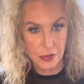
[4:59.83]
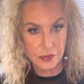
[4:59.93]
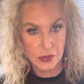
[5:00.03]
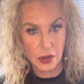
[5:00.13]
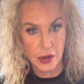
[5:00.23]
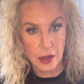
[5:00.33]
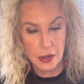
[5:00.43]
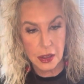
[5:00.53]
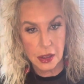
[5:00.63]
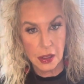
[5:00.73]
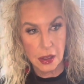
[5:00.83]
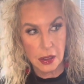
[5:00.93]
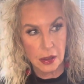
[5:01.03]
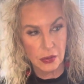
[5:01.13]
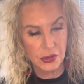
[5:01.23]
in Florida.
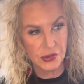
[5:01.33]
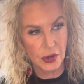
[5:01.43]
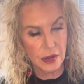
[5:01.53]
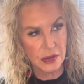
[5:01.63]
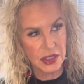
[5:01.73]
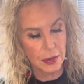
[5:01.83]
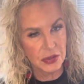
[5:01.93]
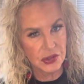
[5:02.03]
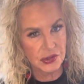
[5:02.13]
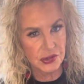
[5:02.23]
the temperatures are